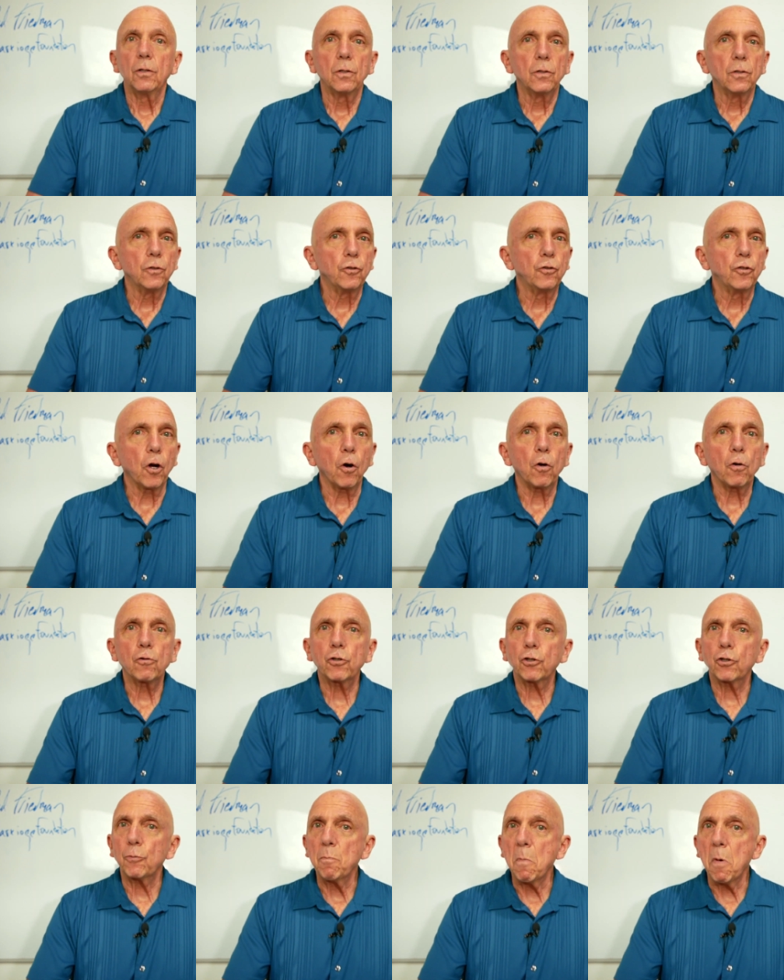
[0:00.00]
Joe
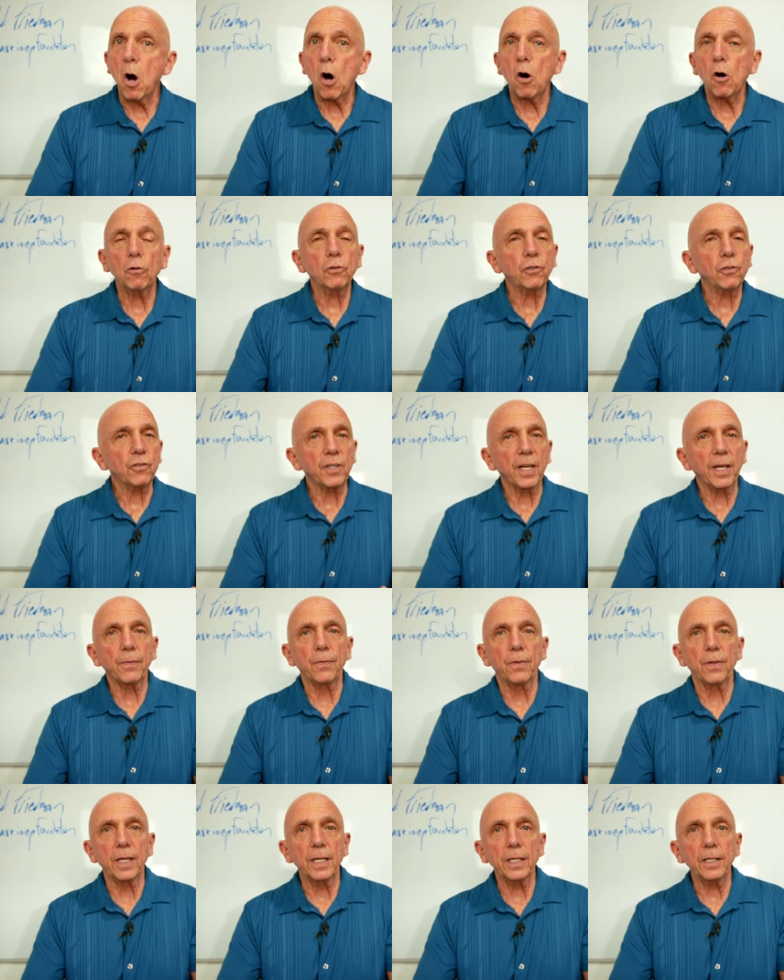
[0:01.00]
Schmo said
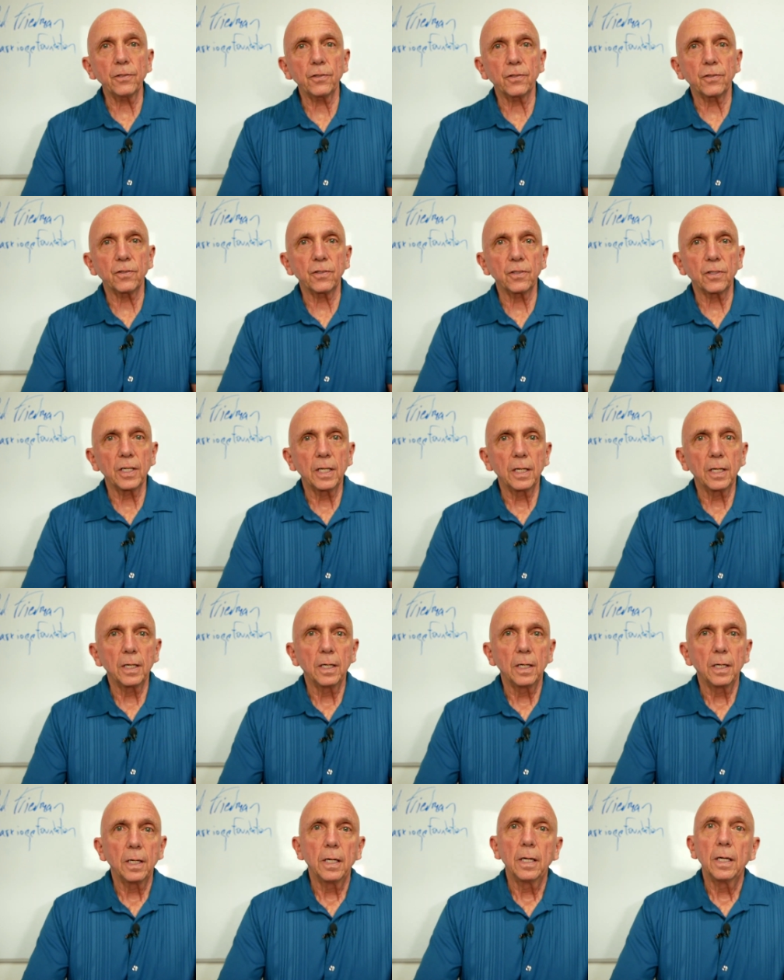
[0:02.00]
this,
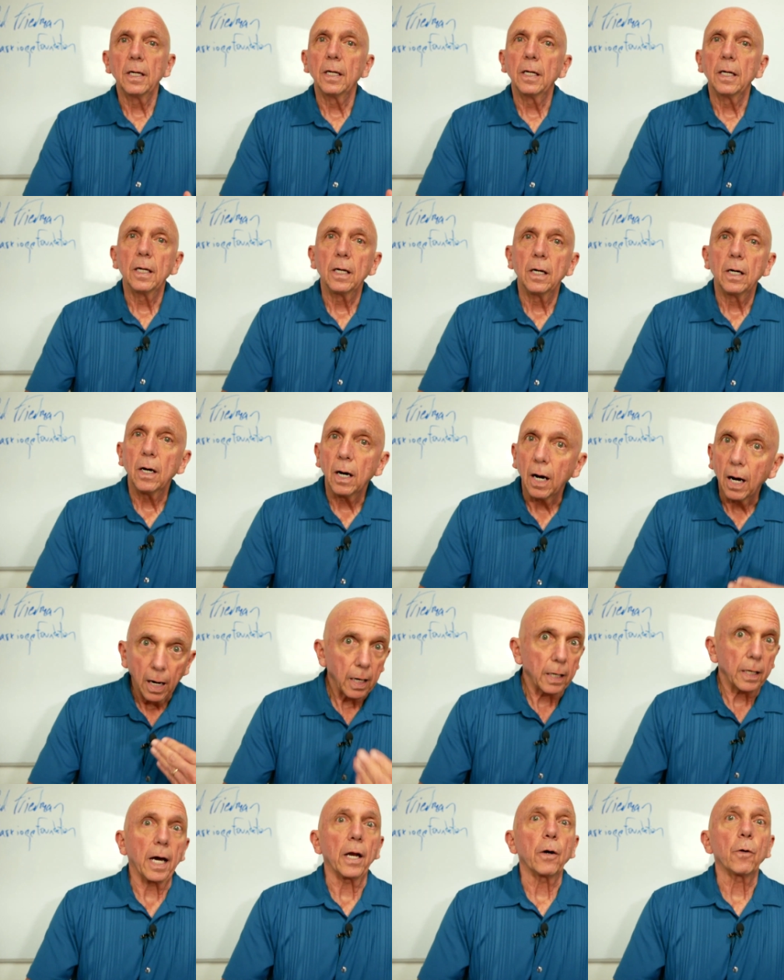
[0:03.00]

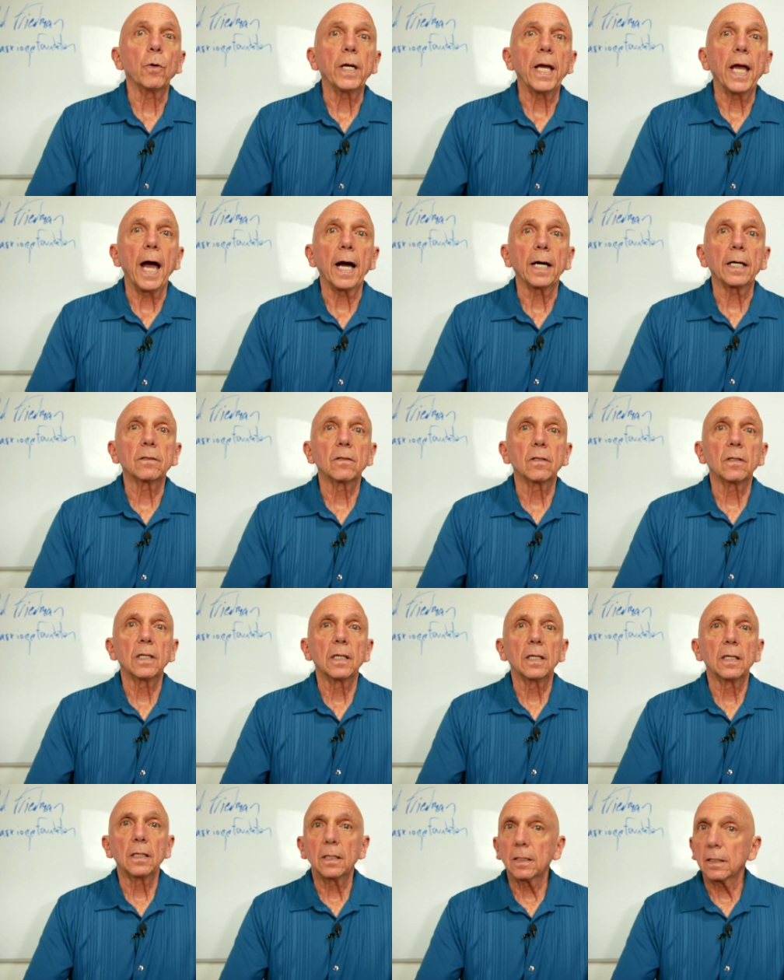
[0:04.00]
got to react
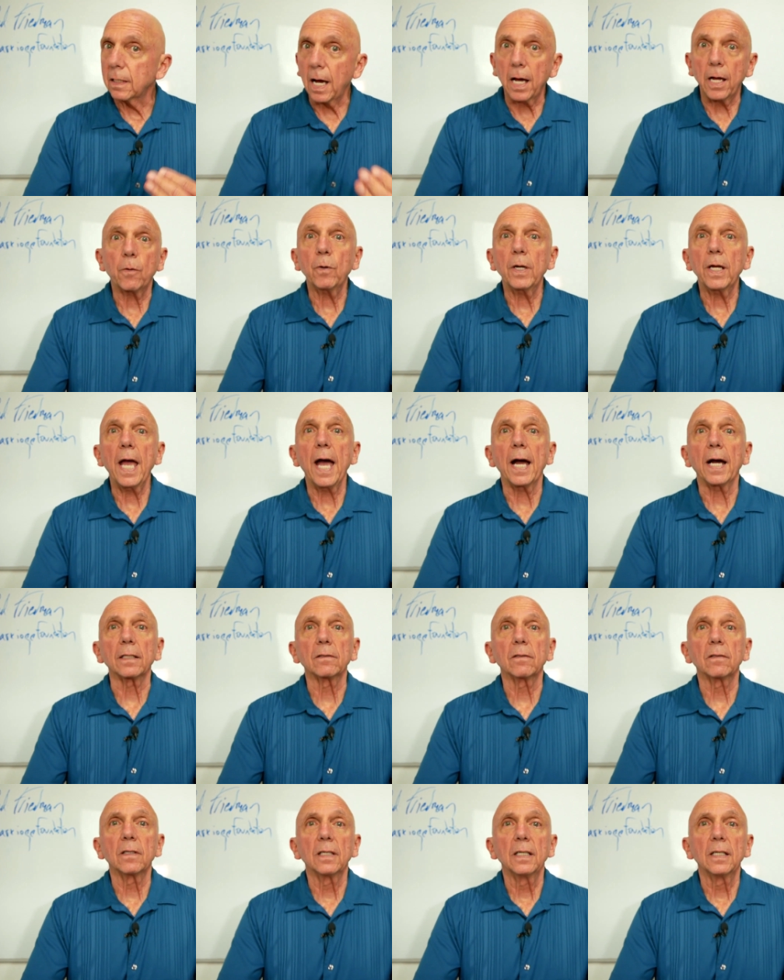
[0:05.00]
got to react.
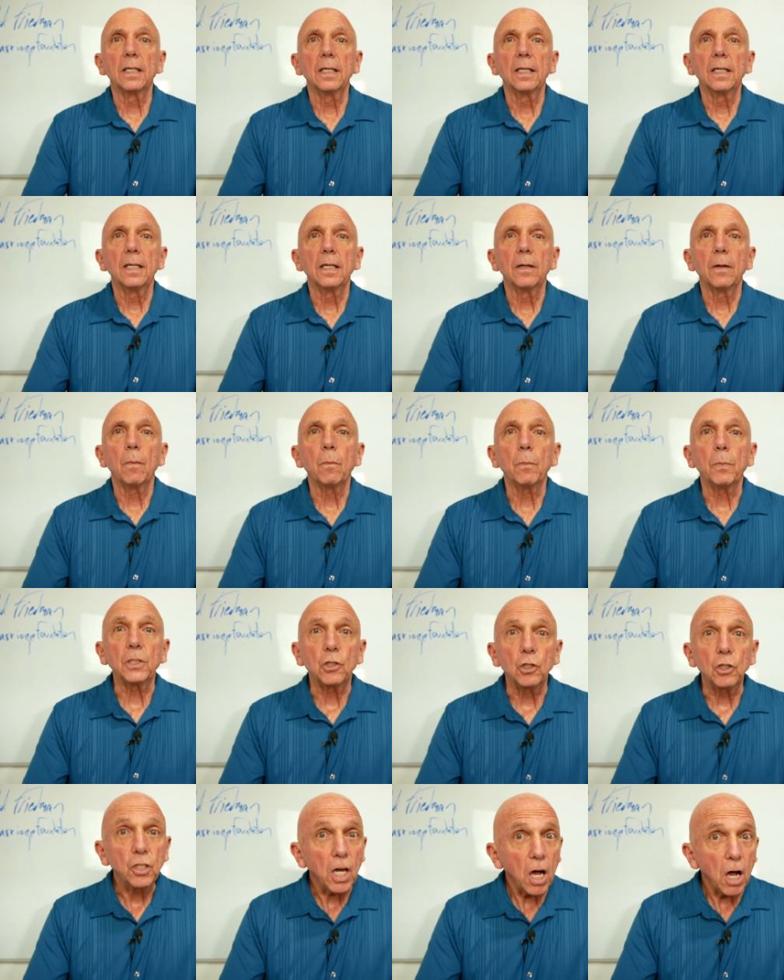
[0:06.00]
But you
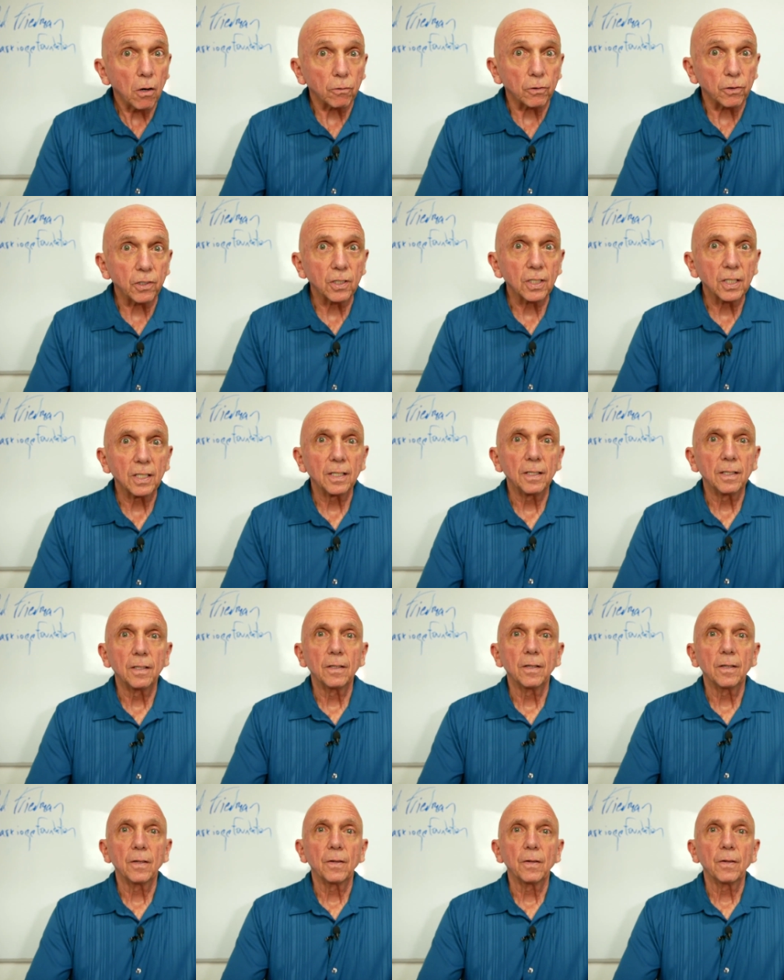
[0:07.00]
don't.
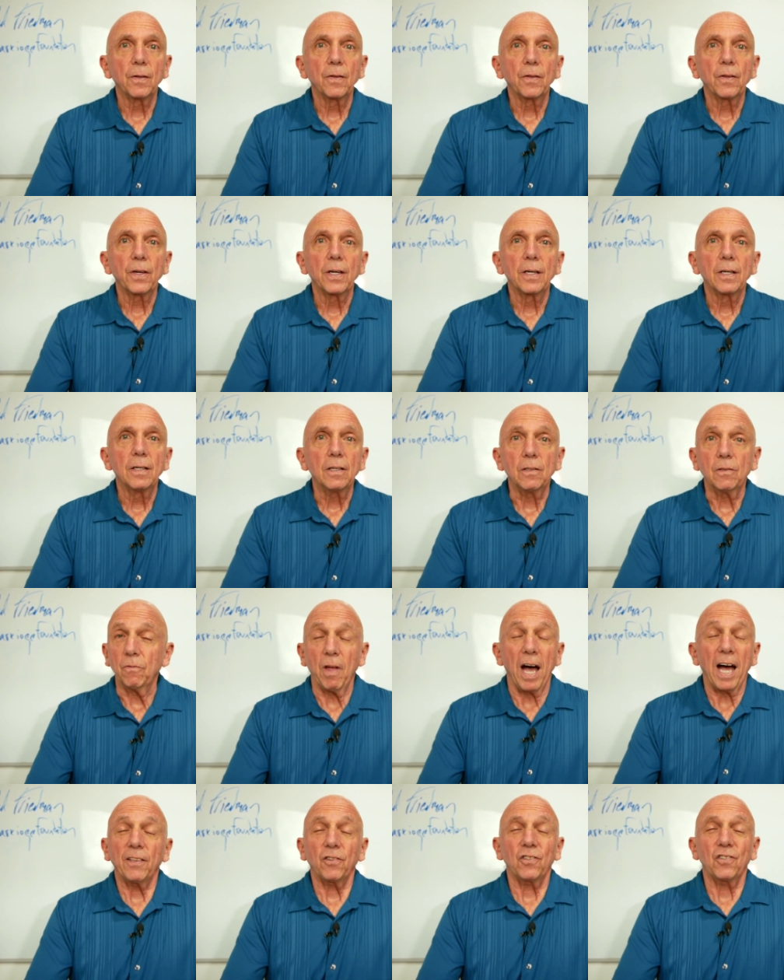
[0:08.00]

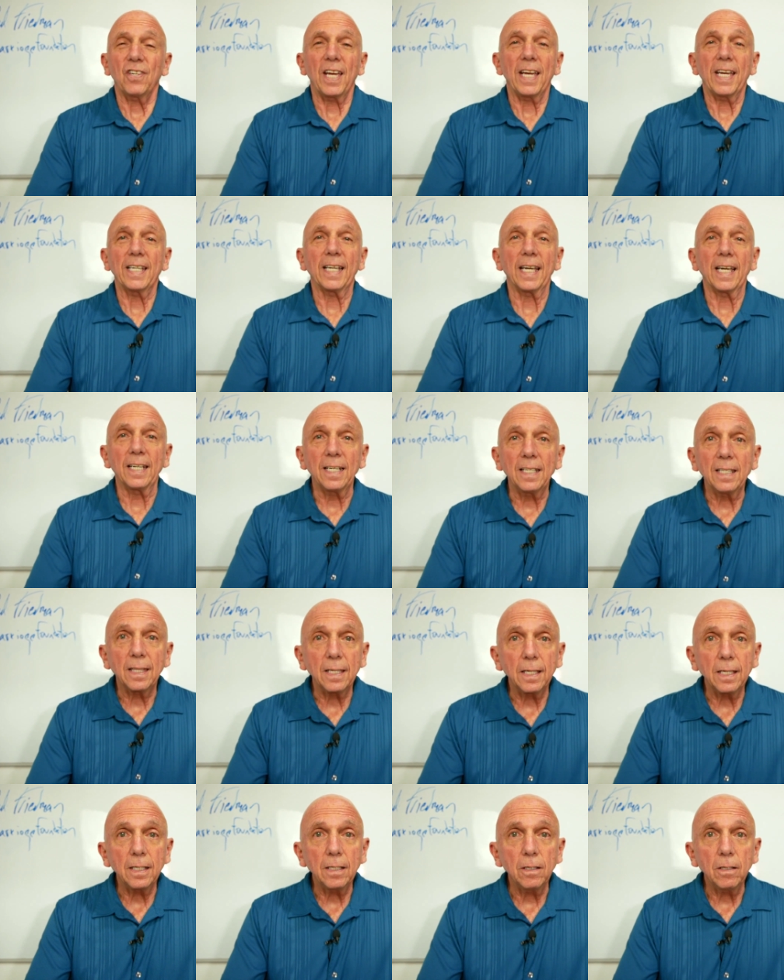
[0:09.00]
Not saying
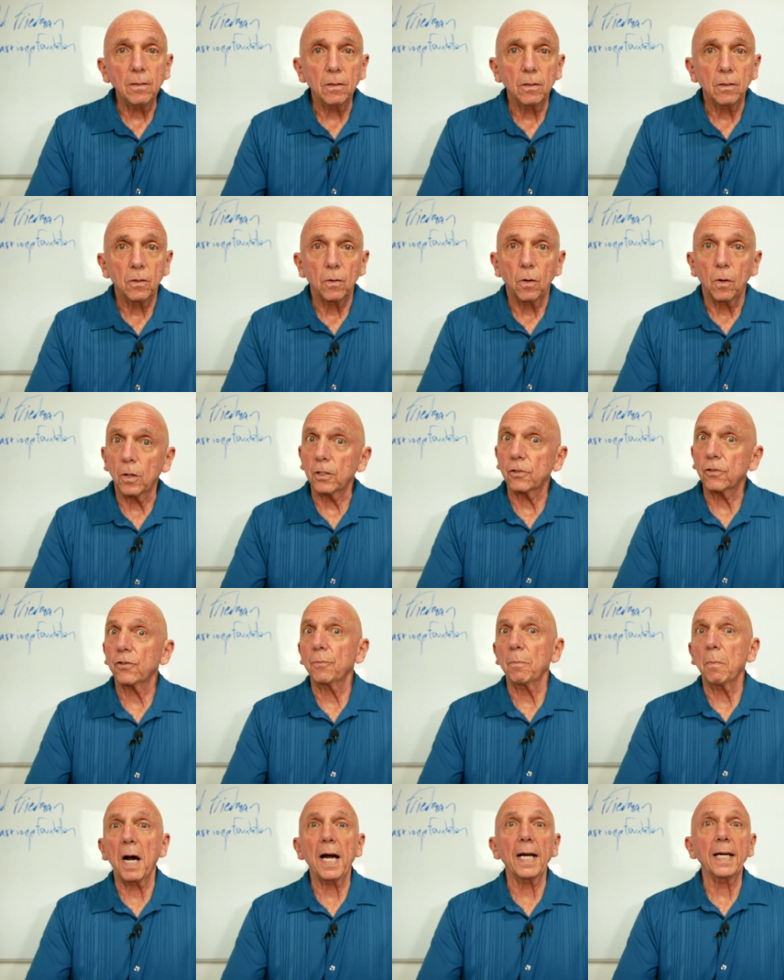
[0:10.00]
anything or
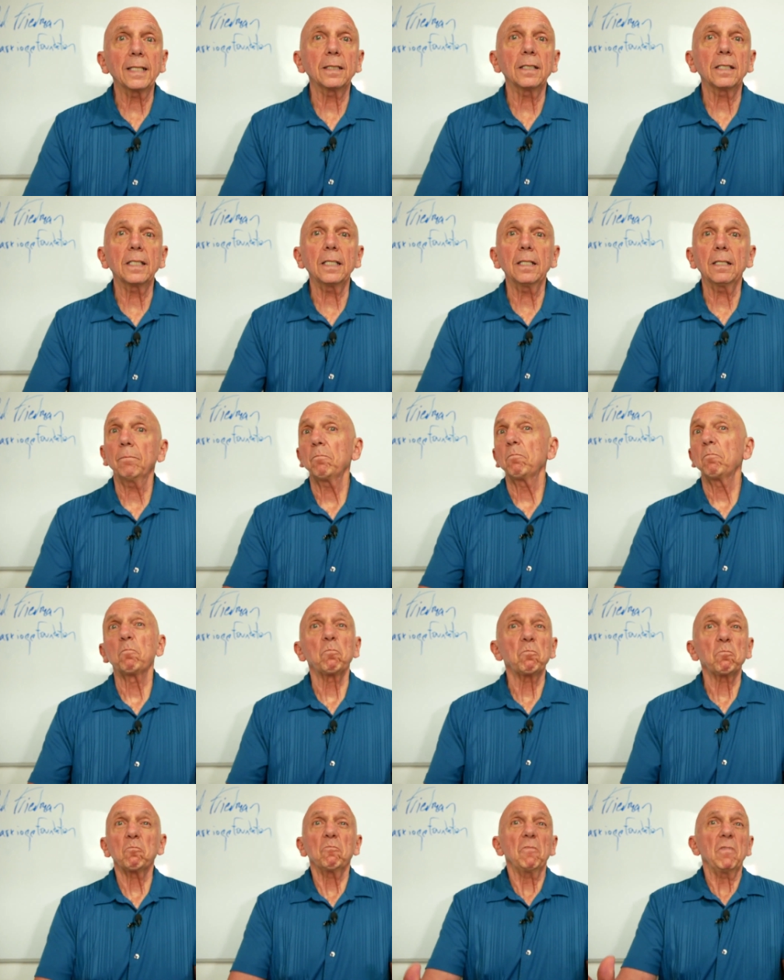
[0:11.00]
smiling
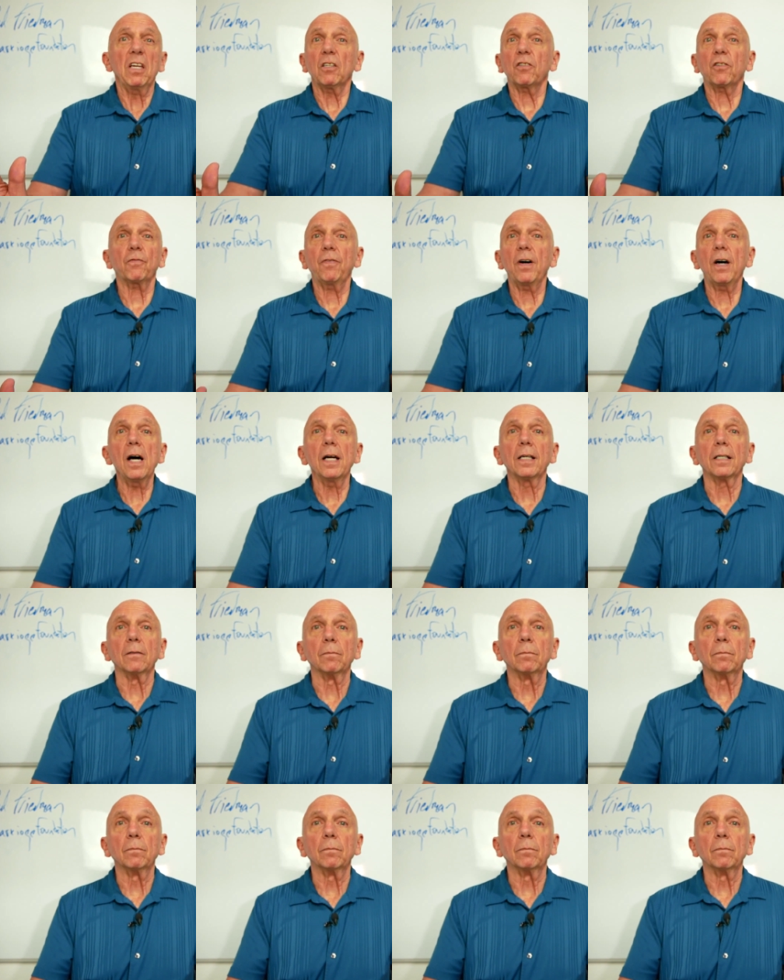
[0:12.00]
is fine.